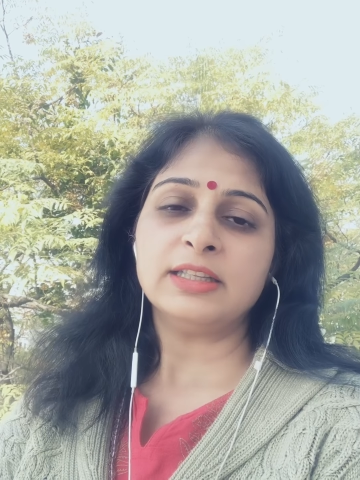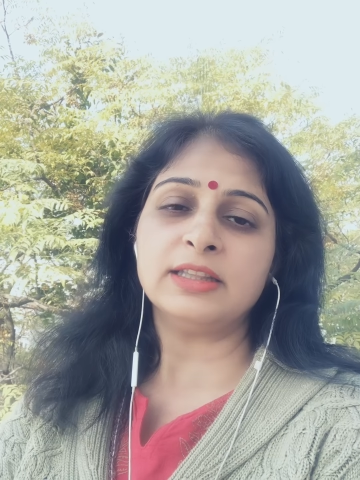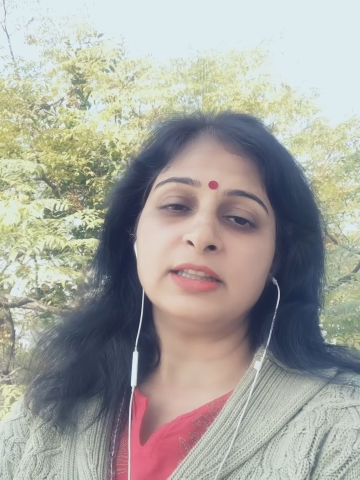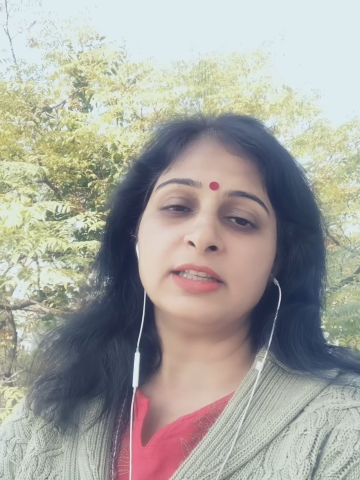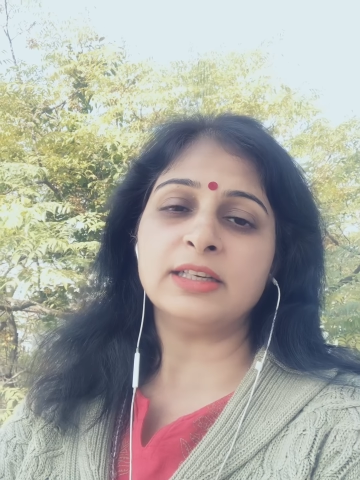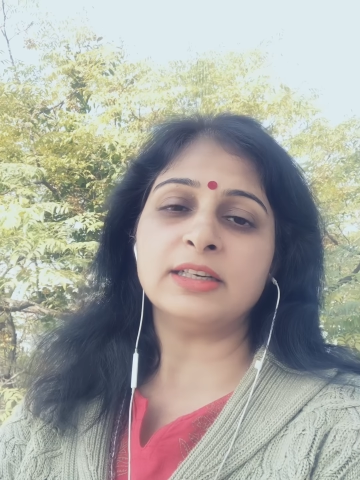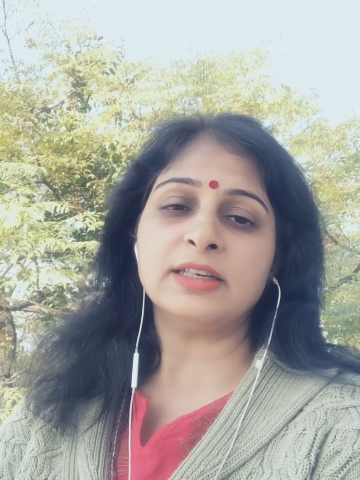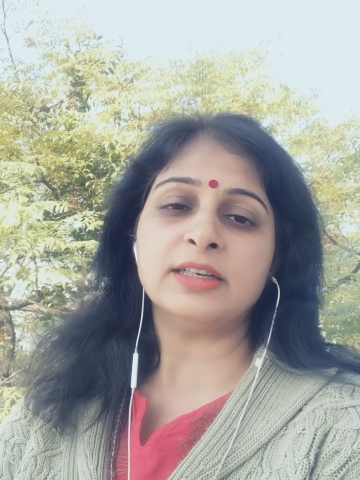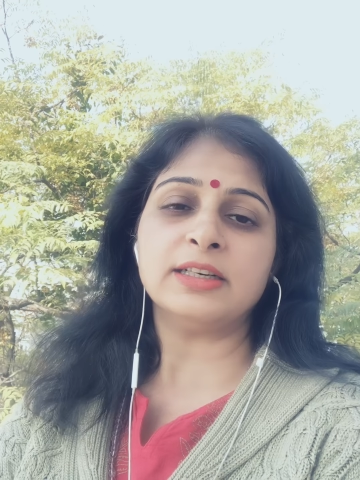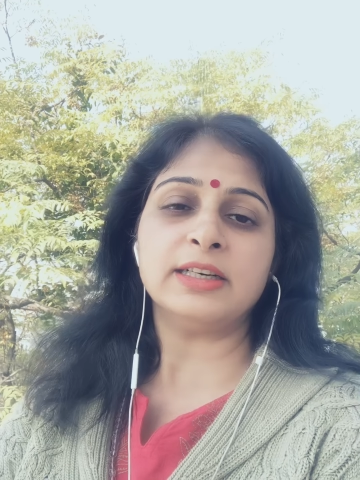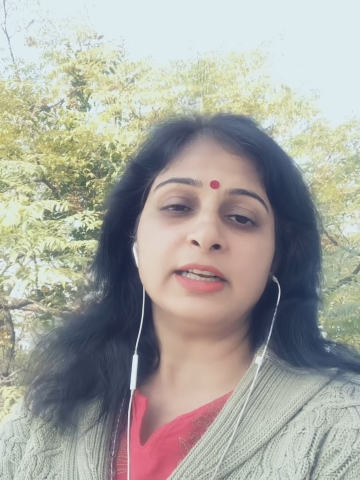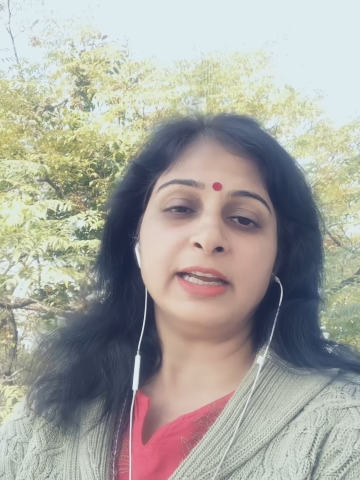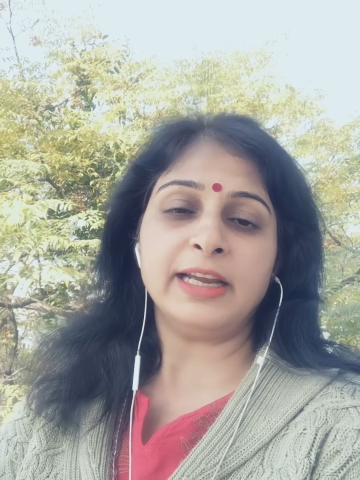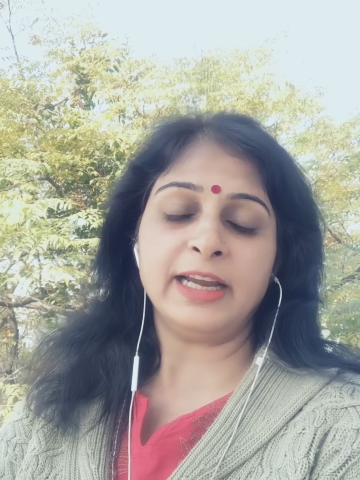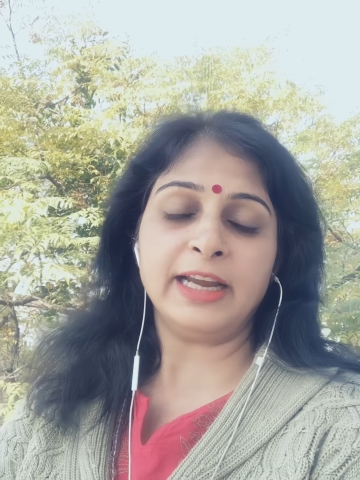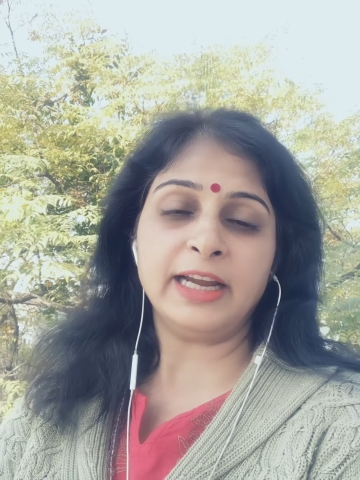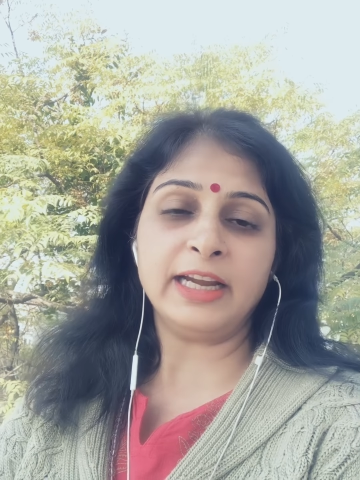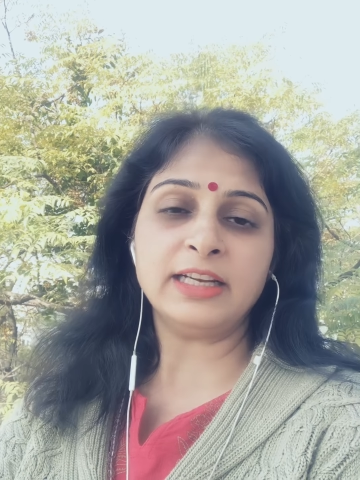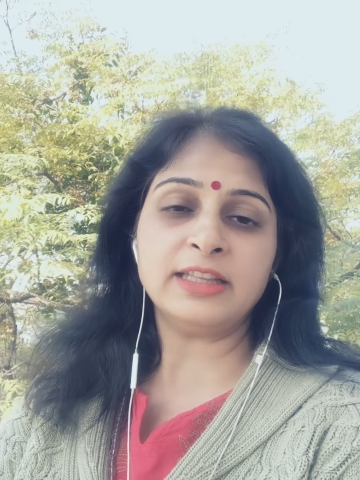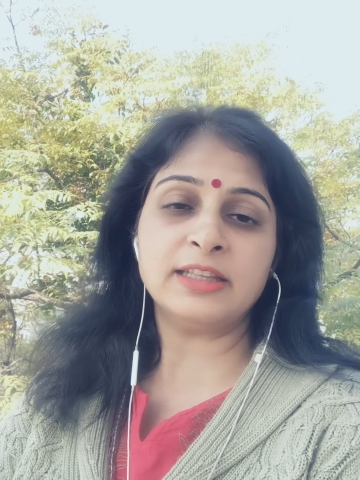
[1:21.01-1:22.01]
the
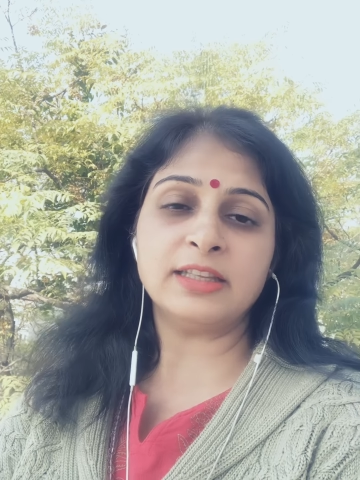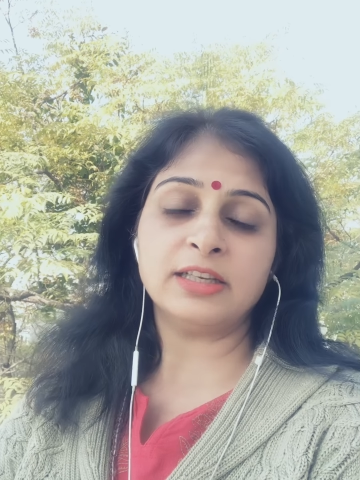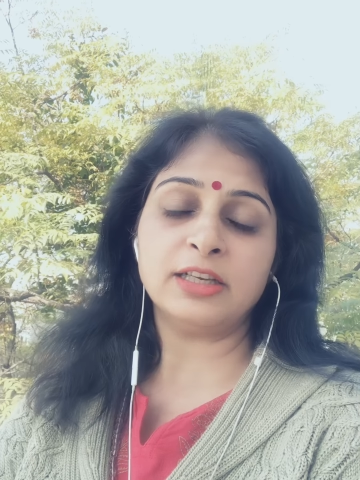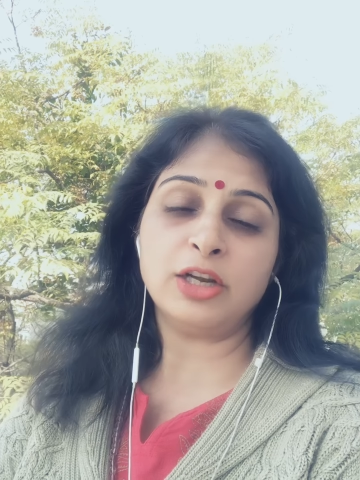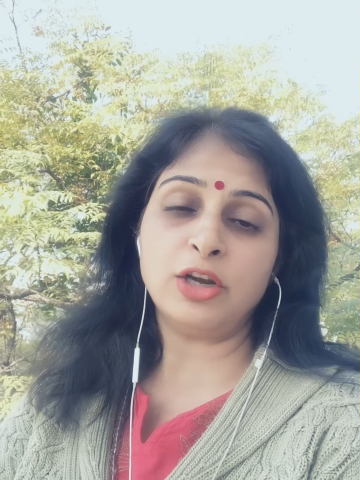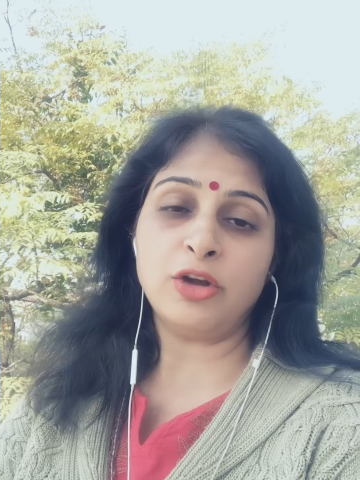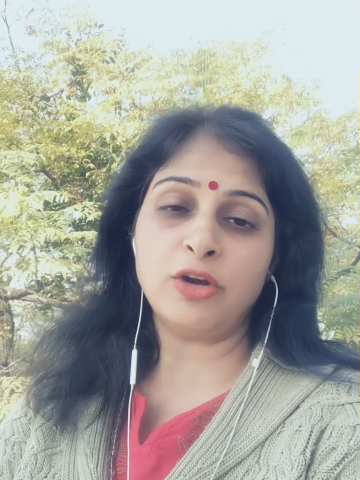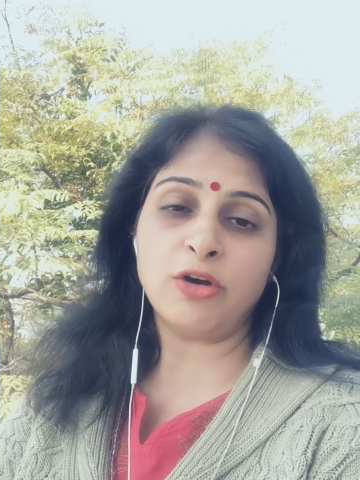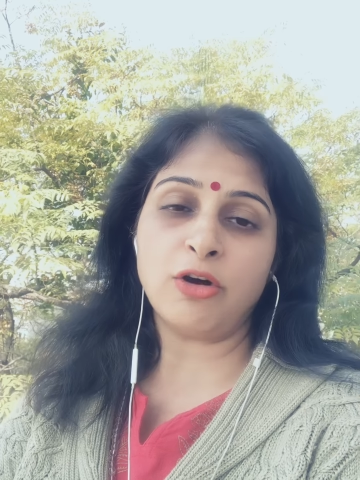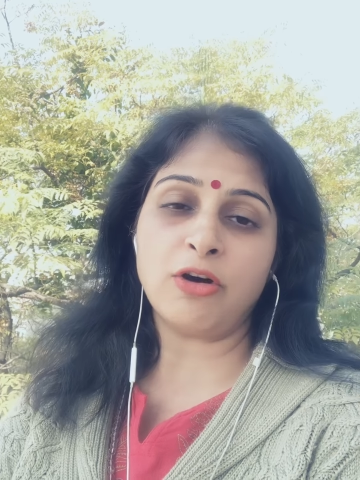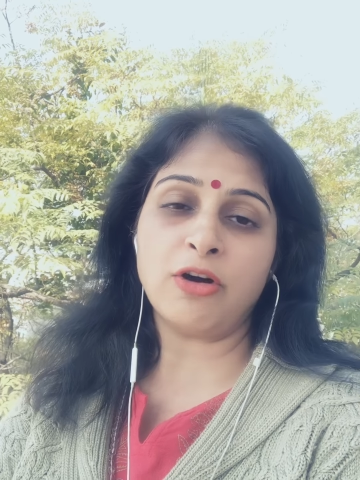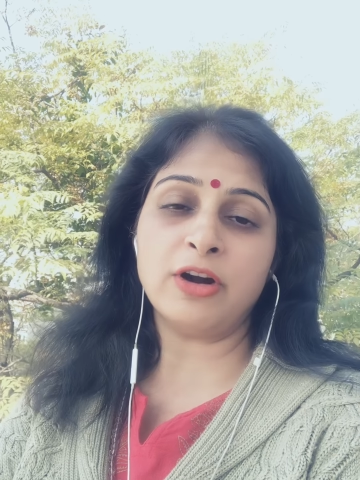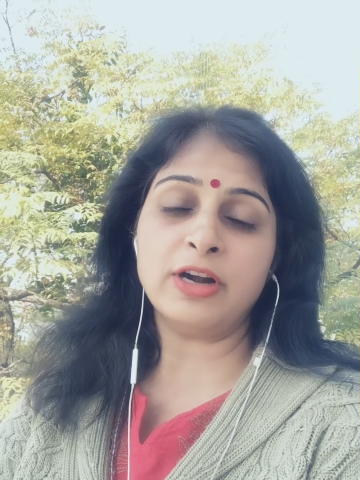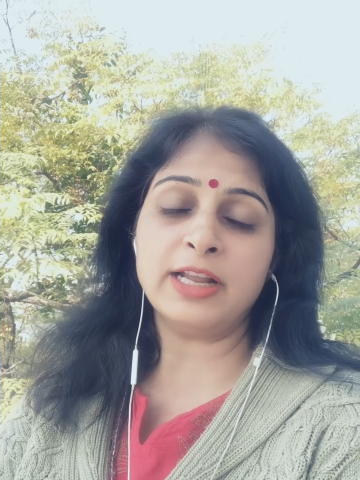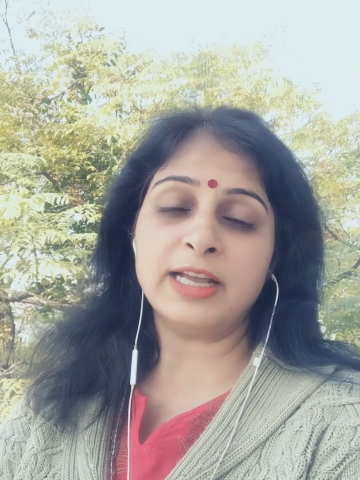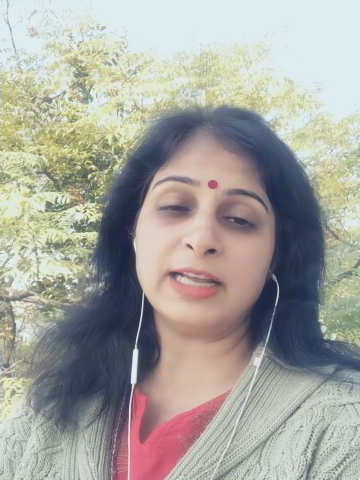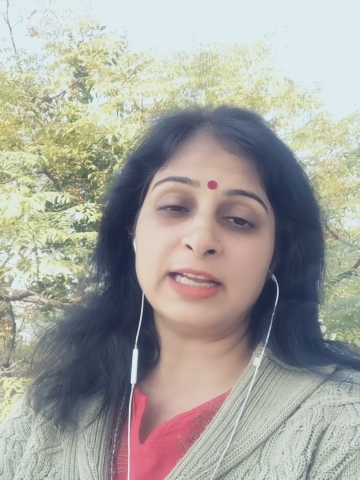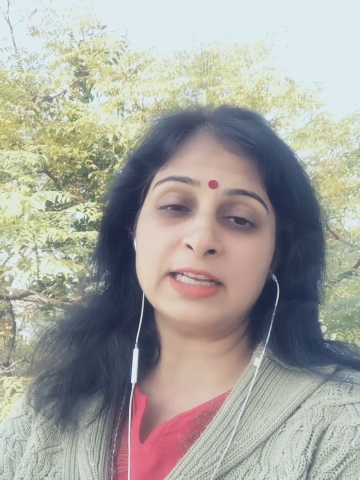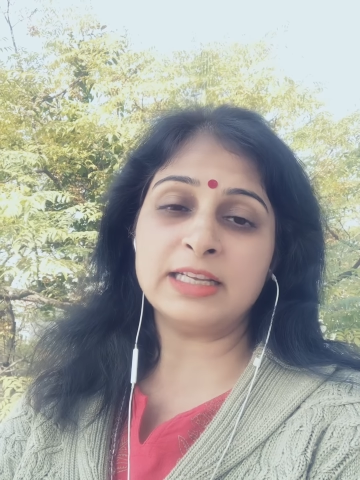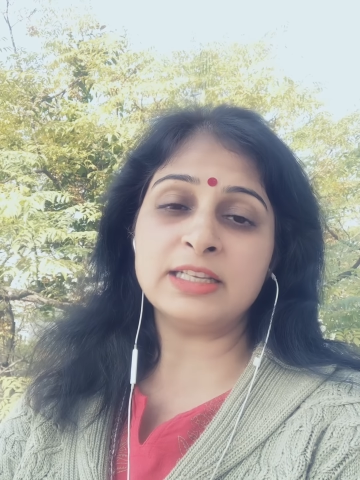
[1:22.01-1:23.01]
8th
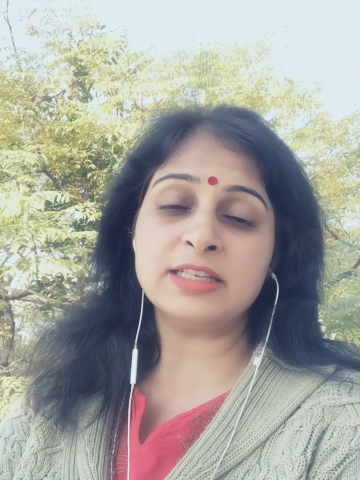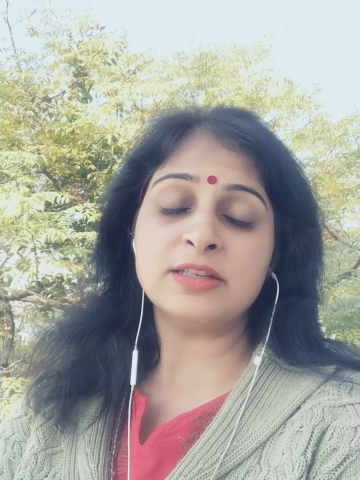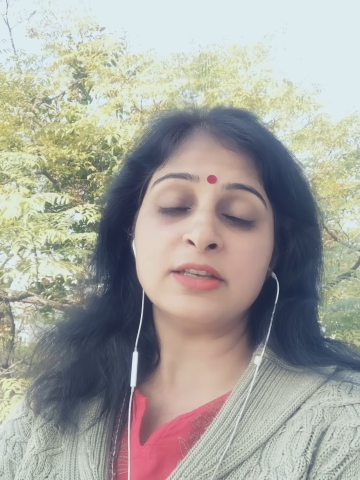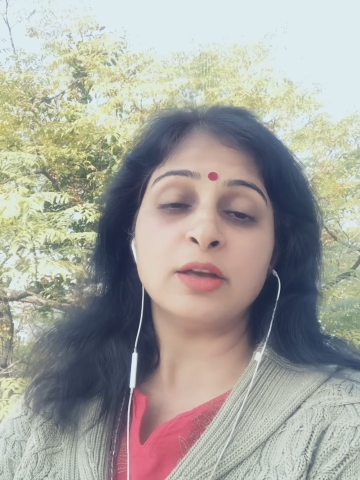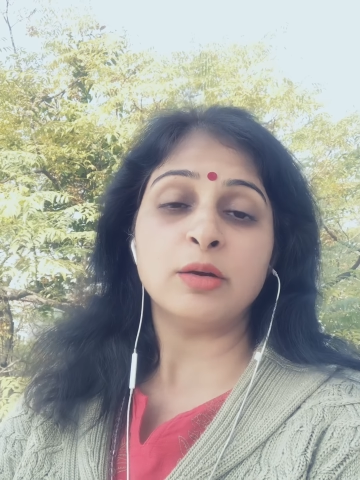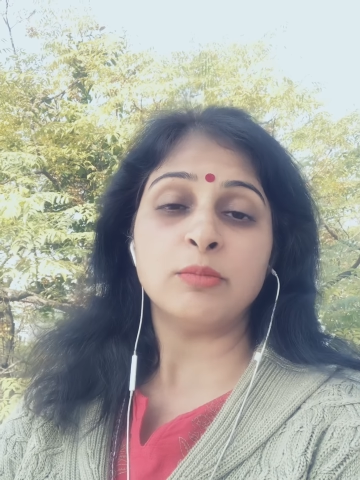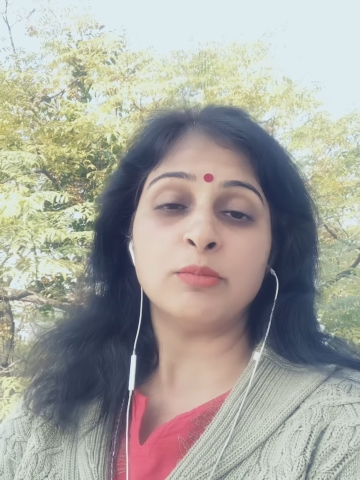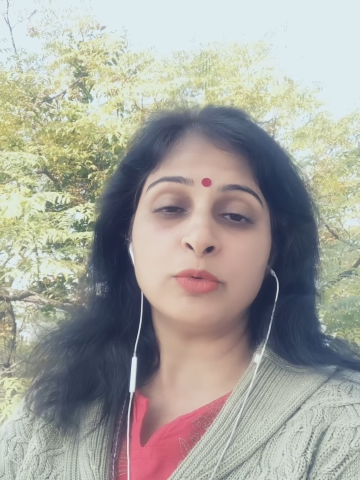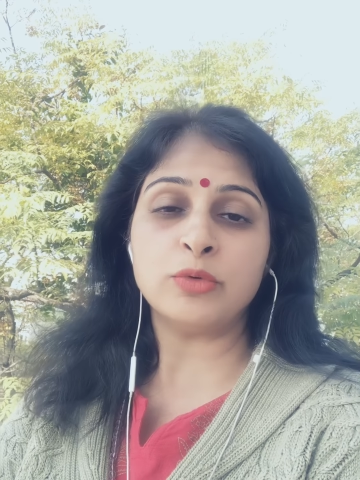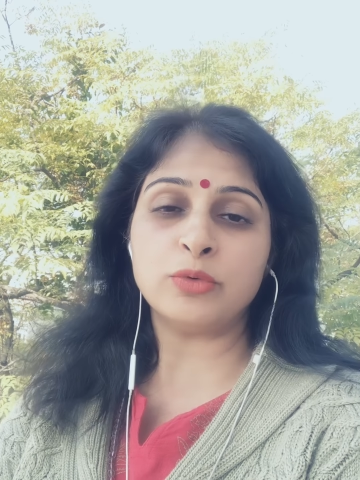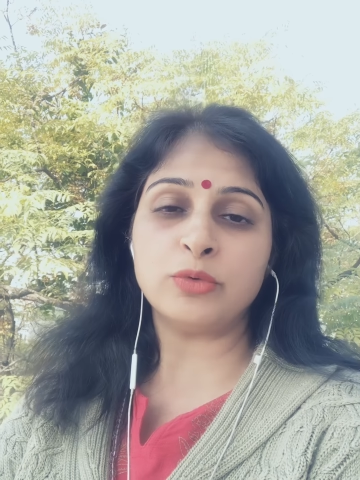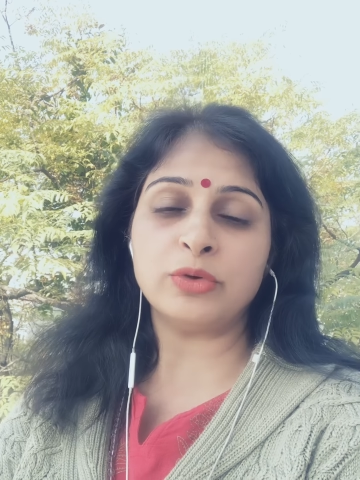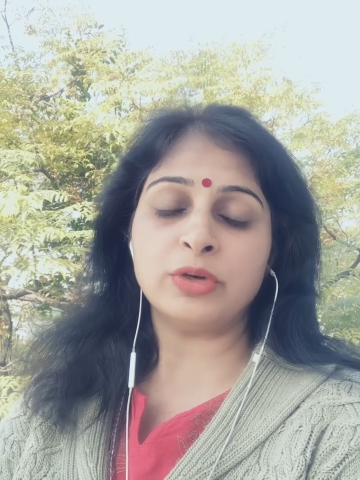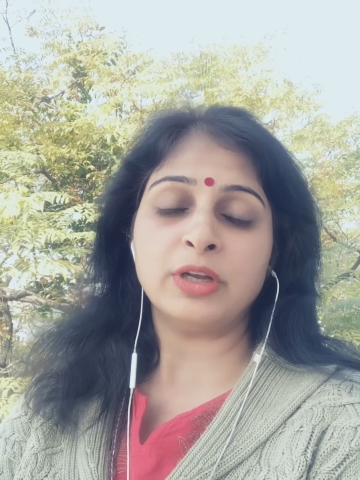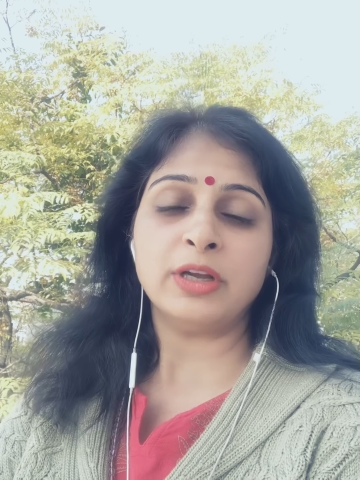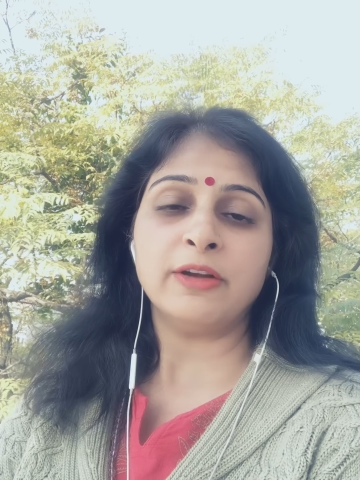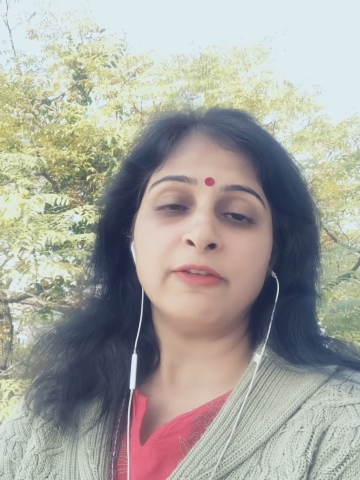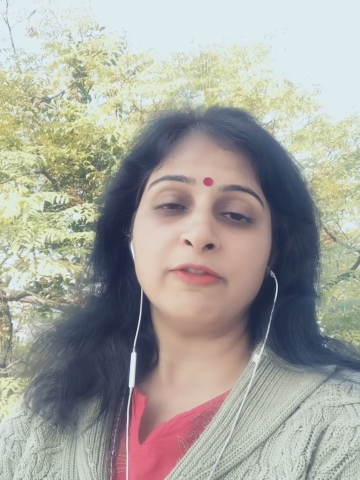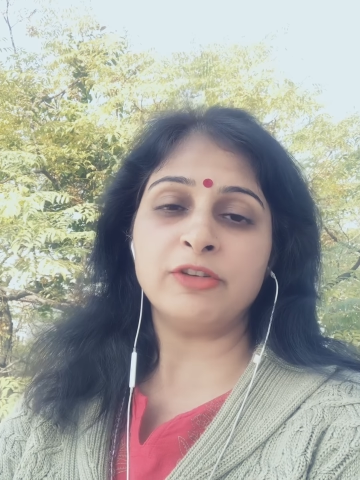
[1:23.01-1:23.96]
lord is moon,